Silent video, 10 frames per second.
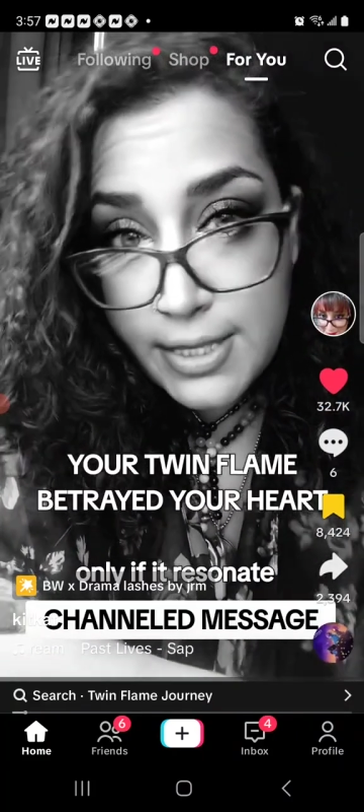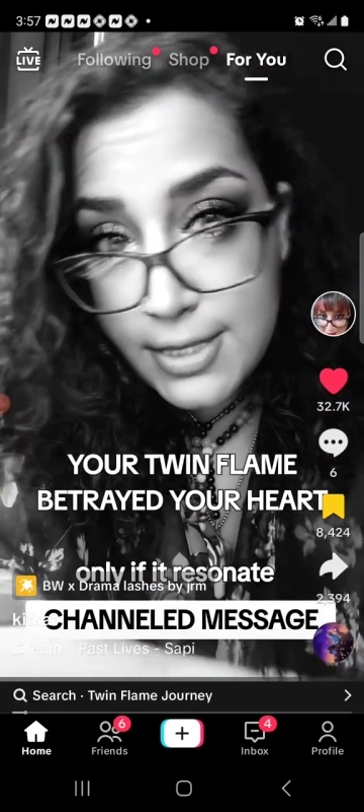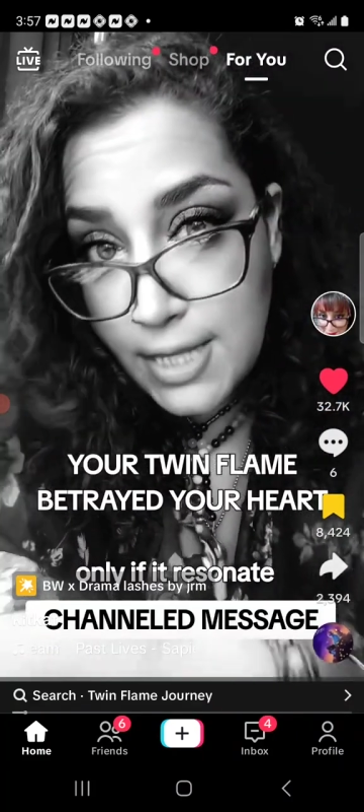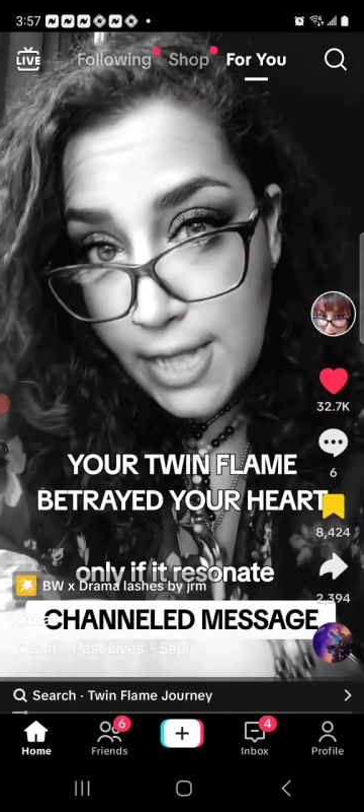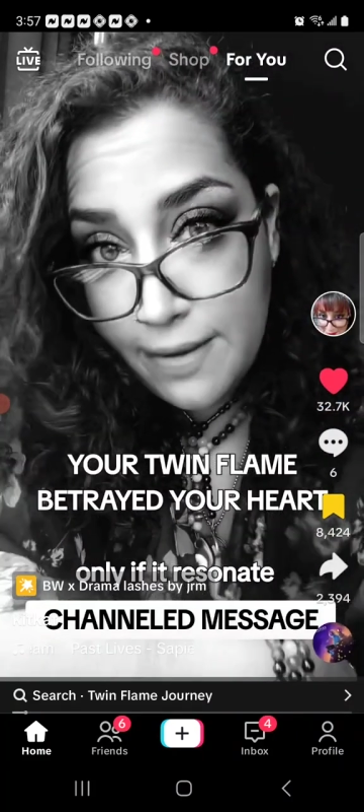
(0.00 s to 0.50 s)
in
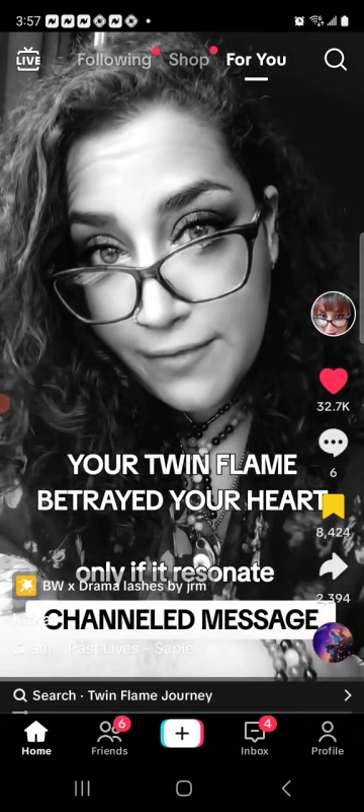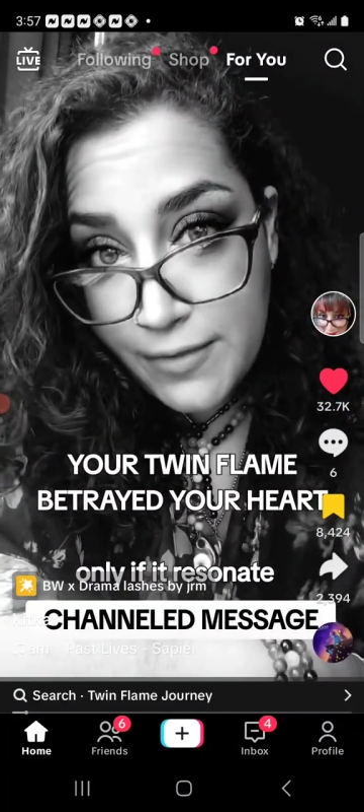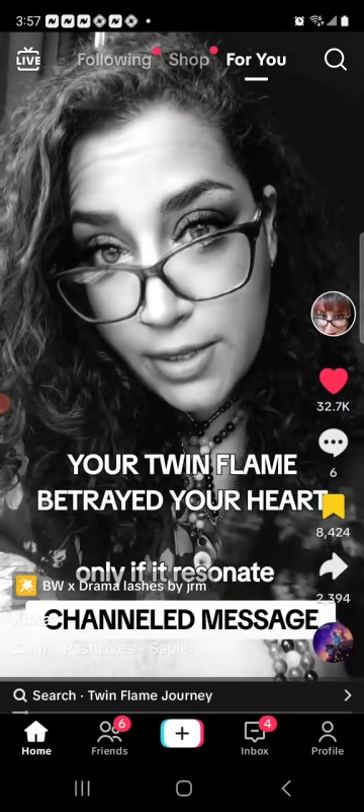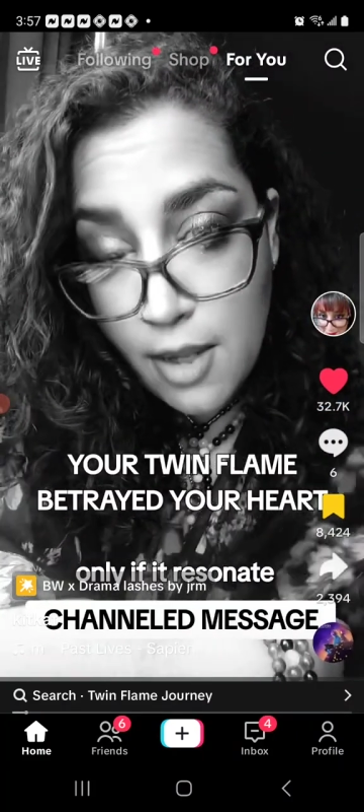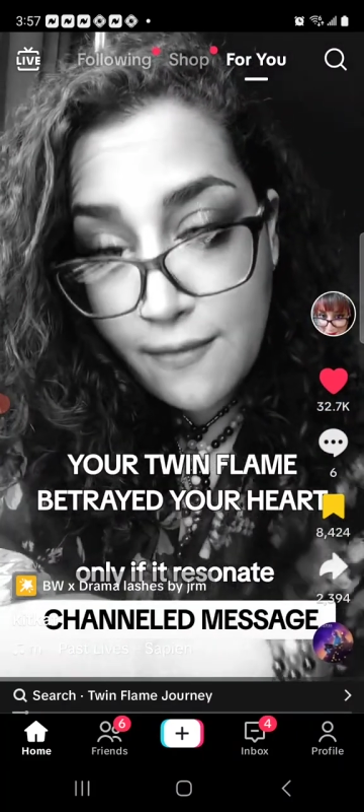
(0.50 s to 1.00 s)
this
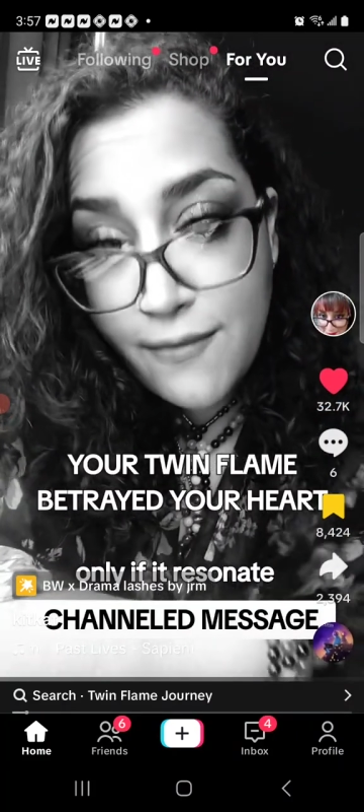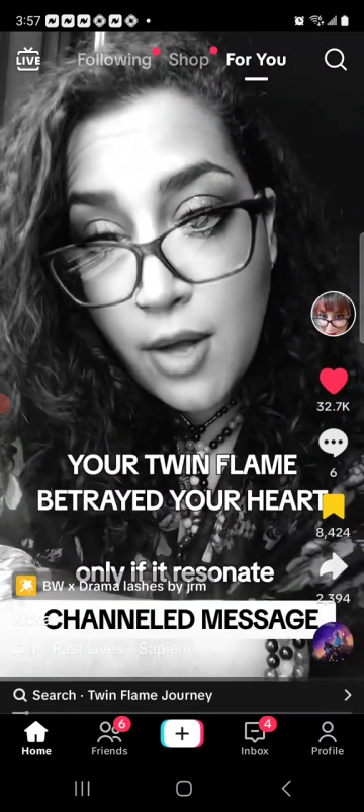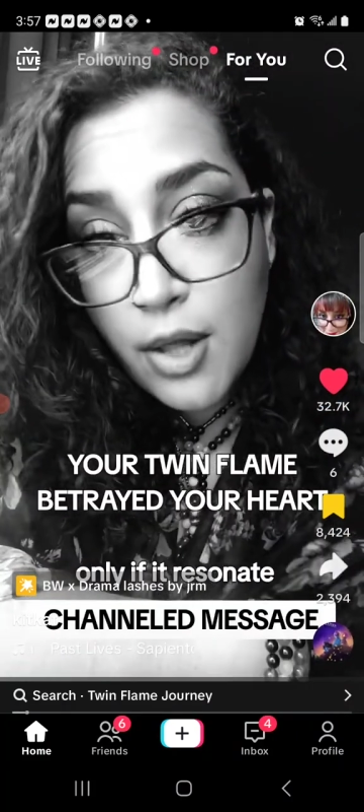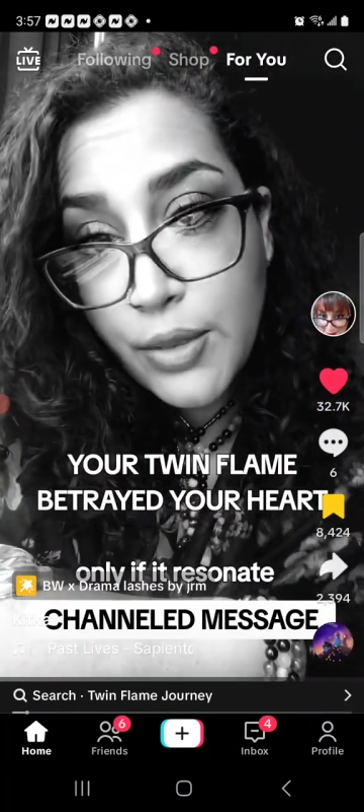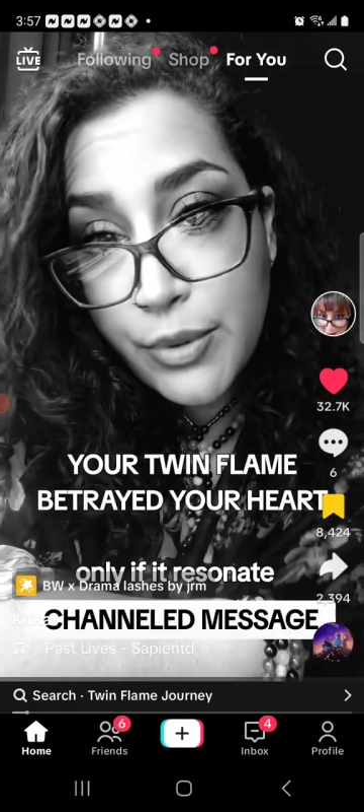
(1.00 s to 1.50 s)
life did not
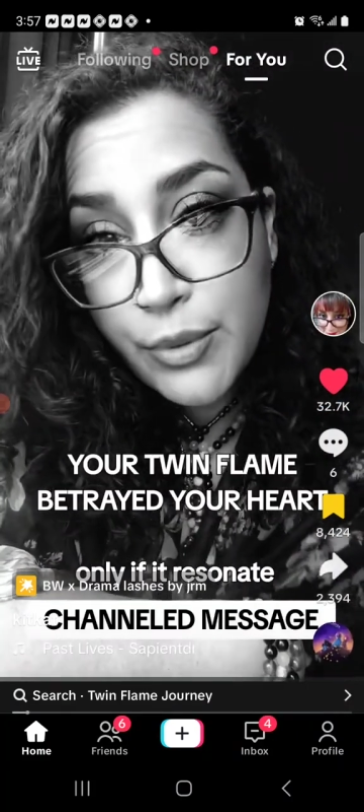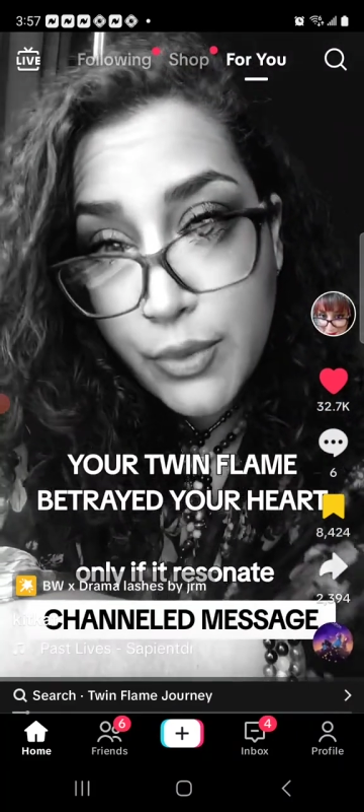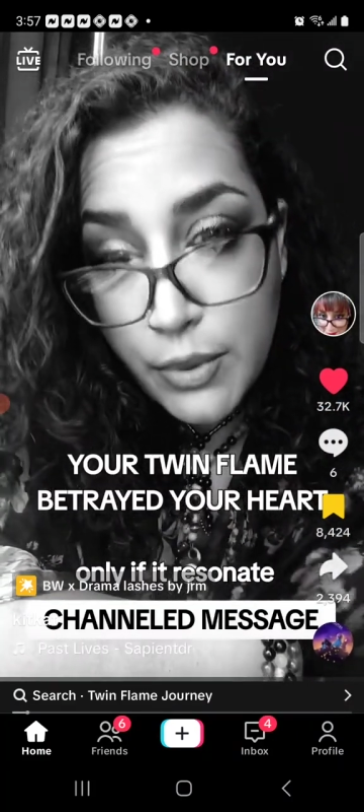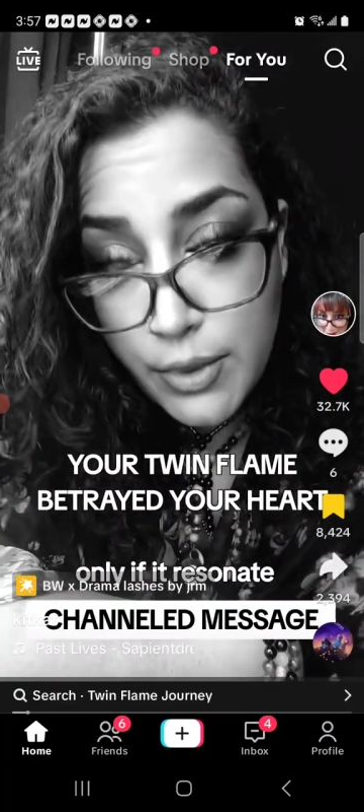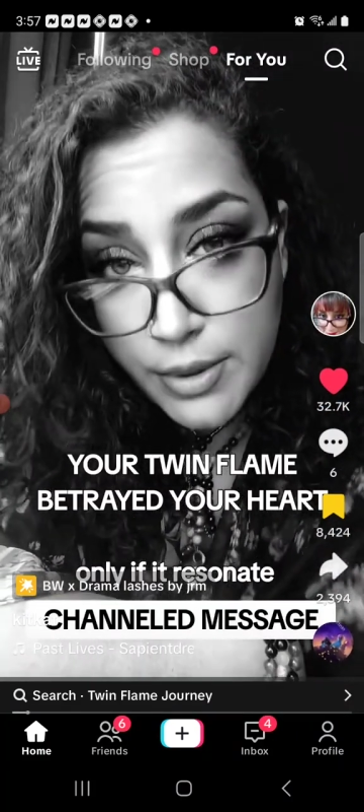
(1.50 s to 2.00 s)
follow the
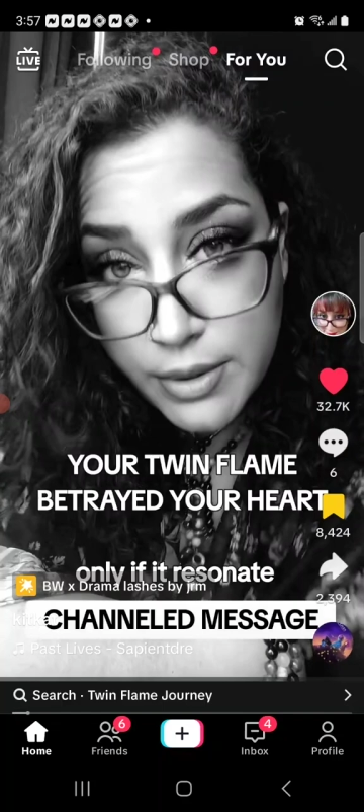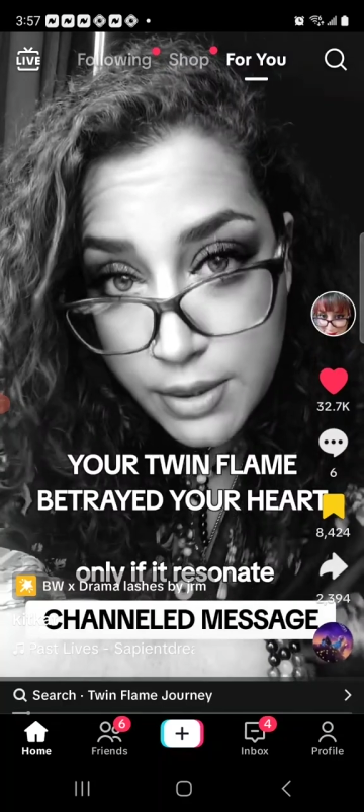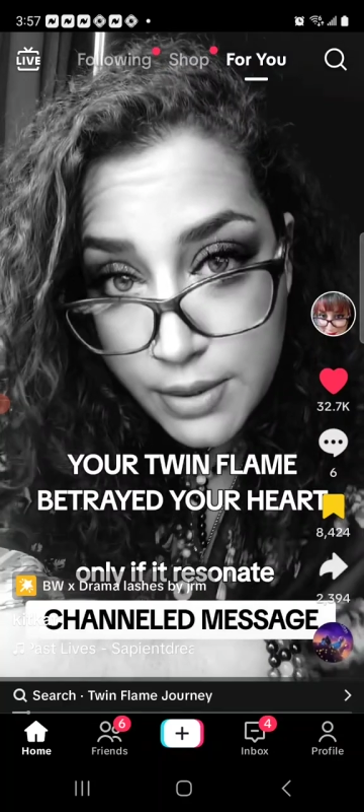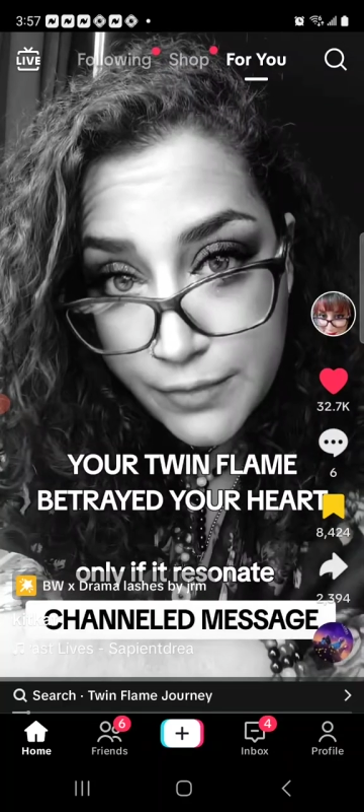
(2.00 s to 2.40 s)
rules.